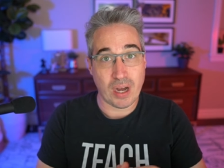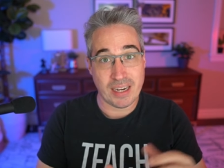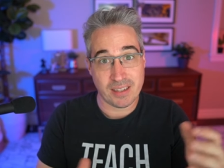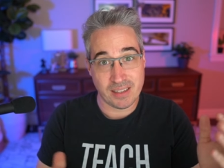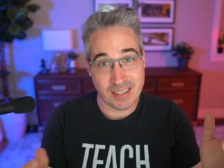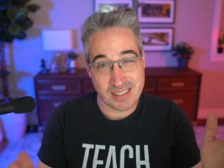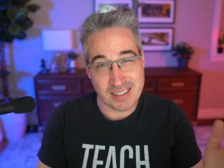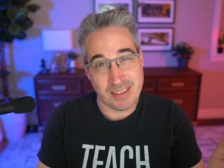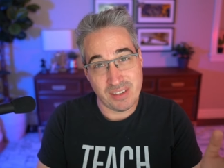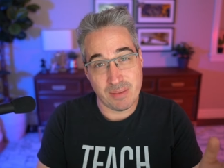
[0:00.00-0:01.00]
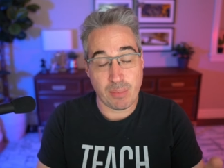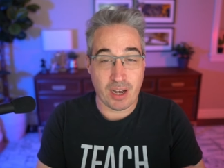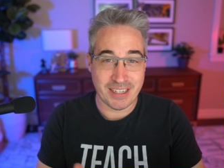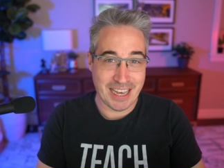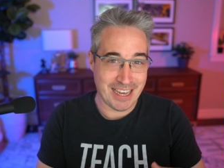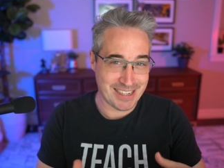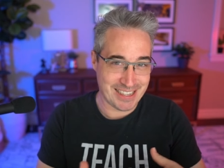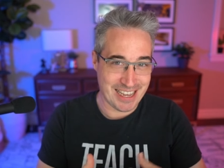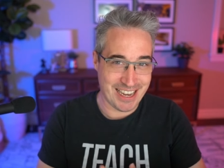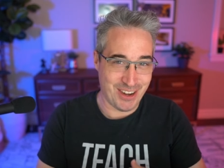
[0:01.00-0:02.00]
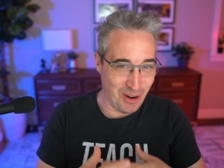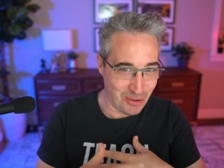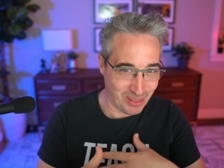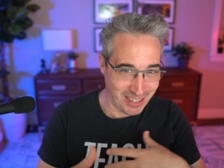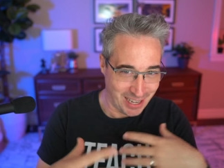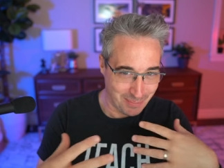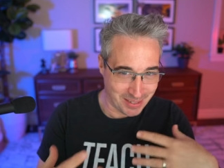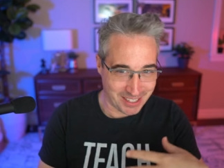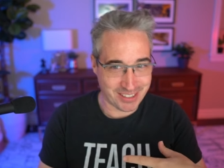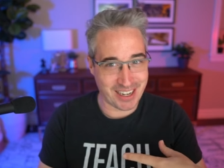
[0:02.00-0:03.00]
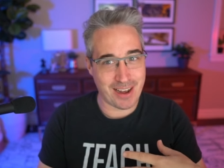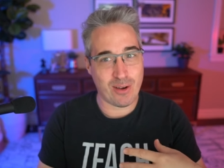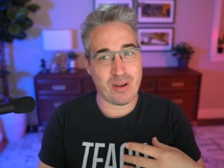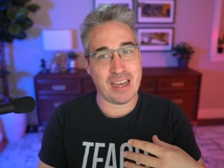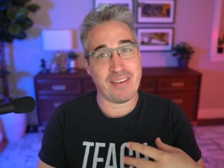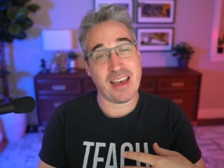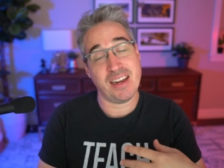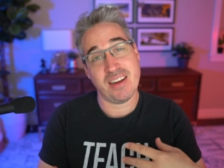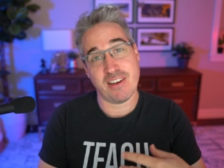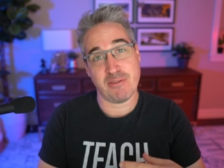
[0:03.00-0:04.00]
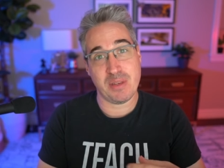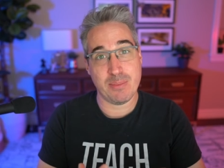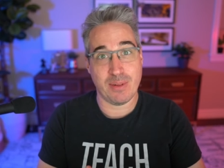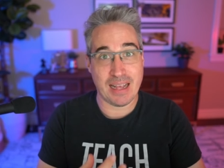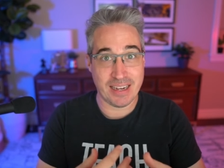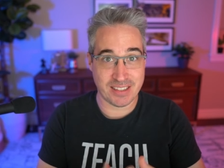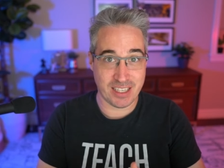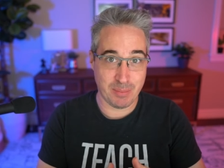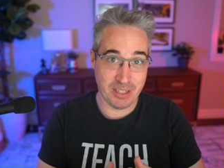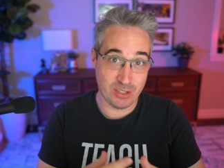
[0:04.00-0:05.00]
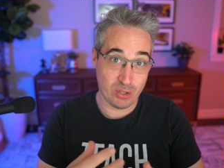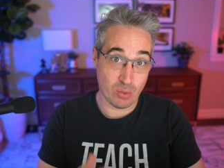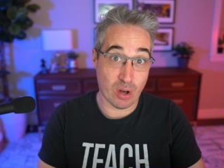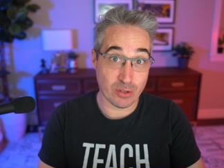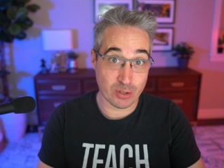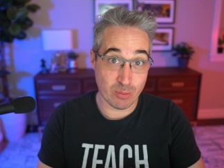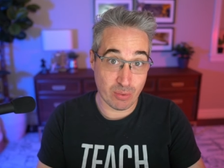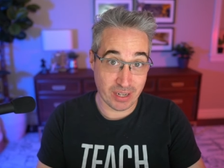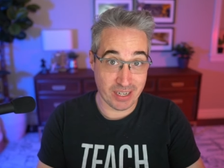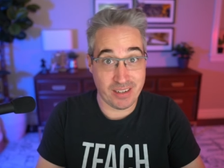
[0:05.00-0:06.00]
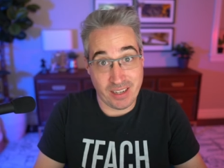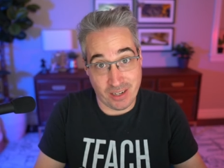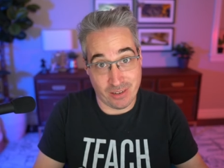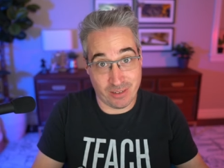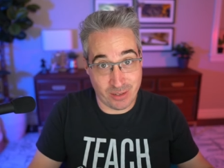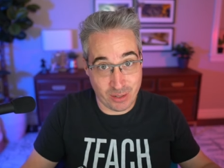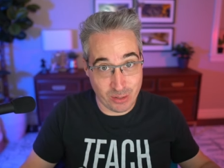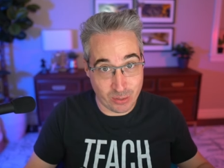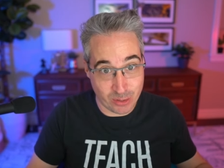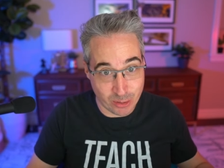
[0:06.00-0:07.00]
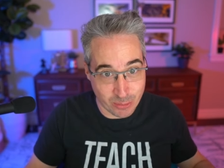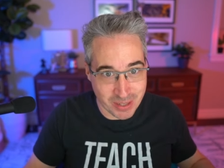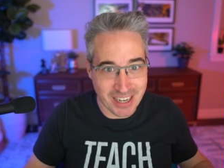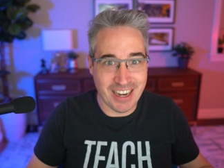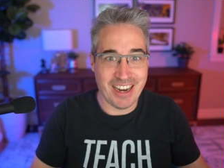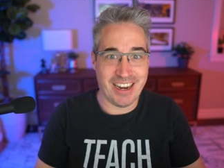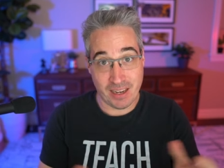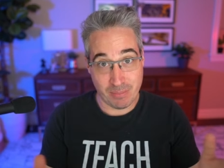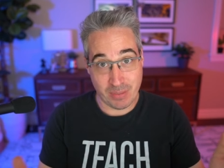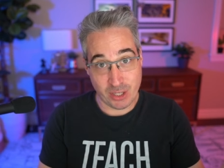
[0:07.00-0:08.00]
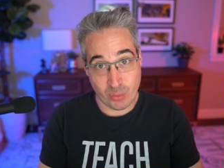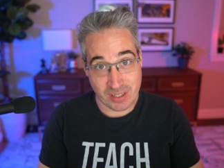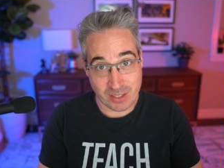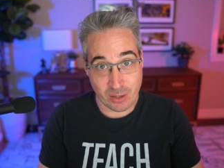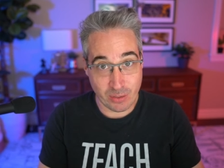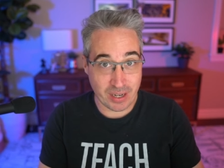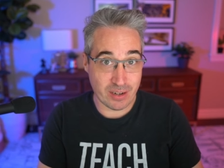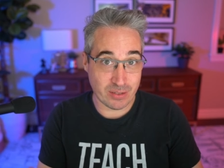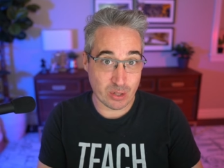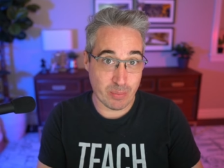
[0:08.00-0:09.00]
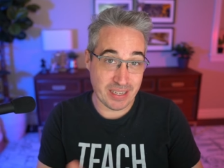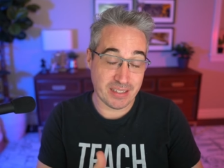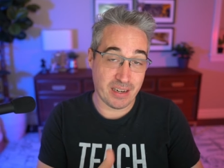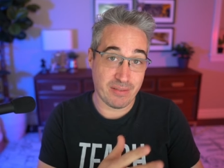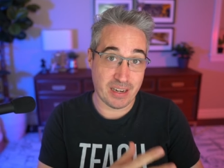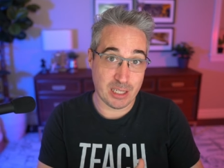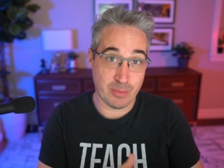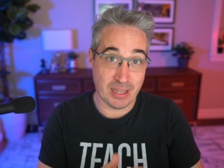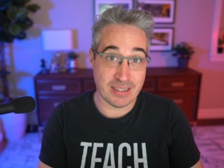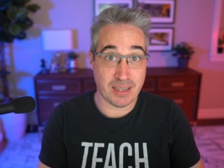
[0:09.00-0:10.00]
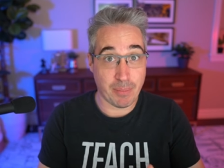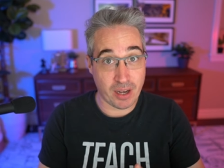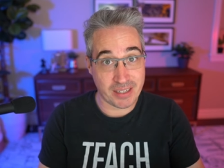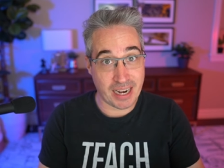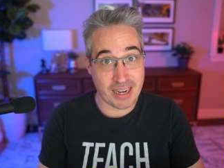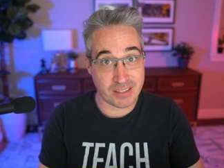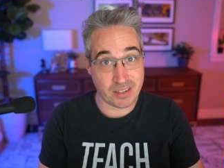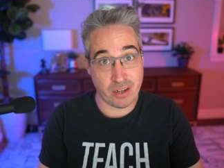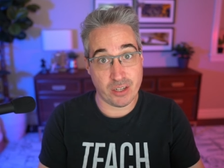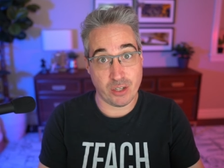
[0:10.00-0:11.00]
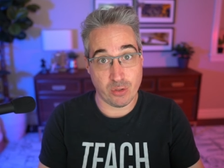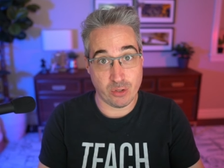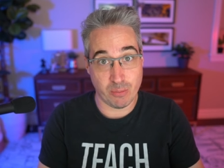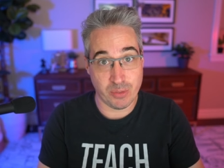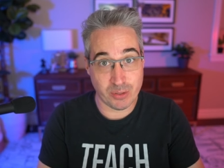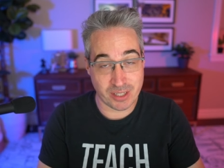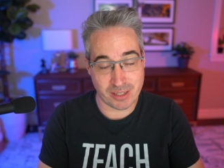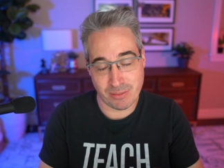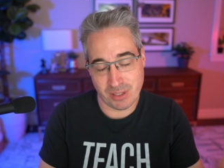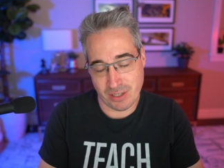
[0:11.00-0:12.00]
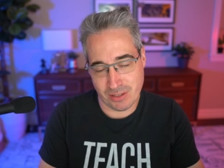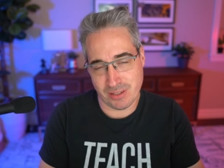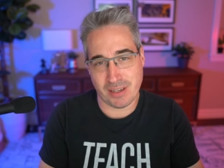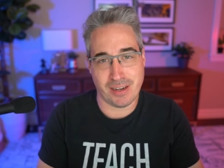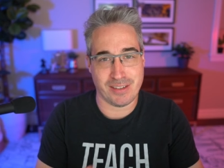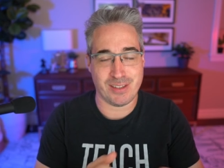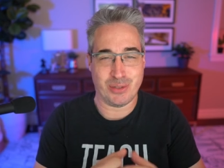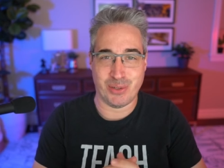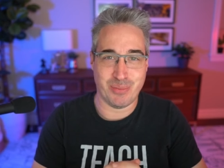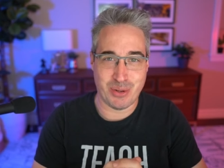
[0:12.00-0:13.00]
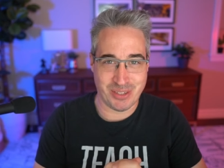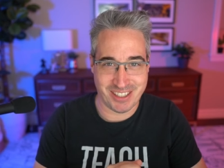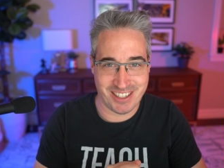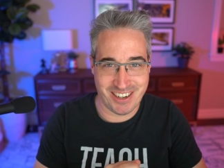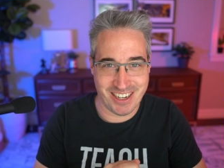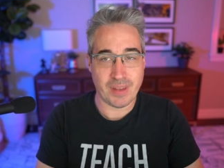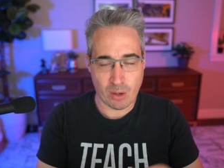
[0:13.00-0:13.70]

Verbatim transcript: While it's lived in podcast land only up until now, I've had enough people asking me to also bring it here to YouTube. And by doing so, it also makes it available as a podcast on YouTube Music, which is just a nice little bonus there.